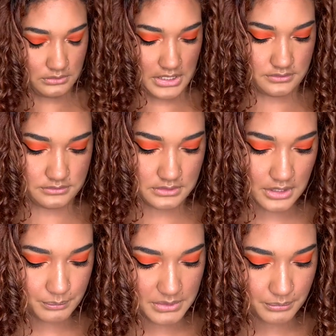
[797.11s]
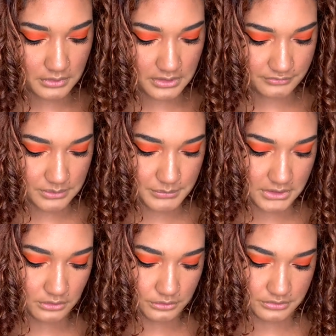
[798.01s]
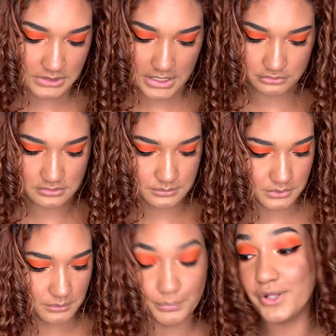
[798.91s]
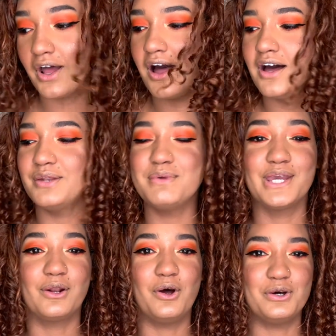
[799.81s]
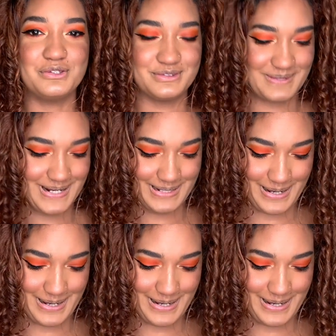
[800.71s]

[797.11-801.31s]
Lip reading: Okay, so a lot of people love the Mykonos lashes. I'm gonna put on Mykonos right